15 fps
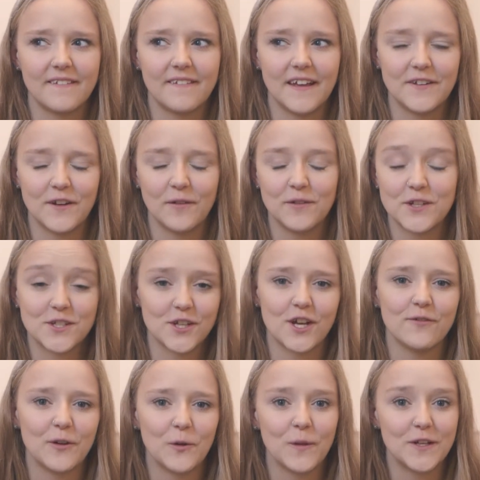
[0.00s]
they don't
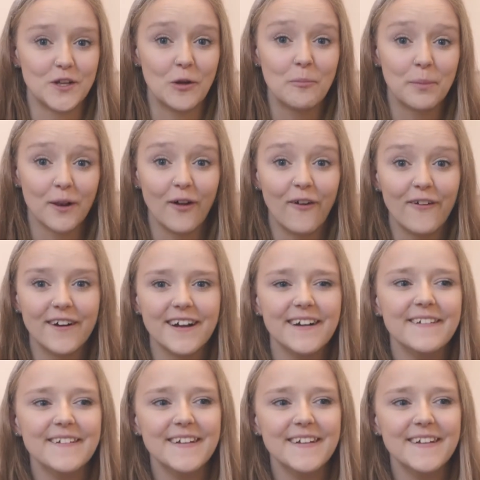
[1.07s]
deserve it or they don't belong.